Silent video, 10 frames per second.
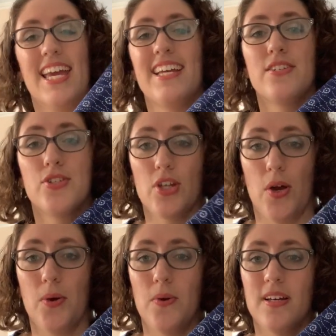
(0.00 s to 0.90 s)
It is
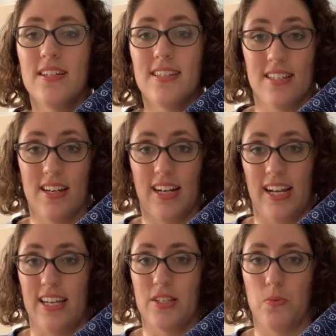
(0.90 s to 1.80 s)
so
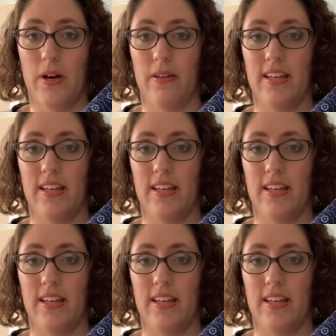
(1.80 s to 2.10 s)
snuggly as well.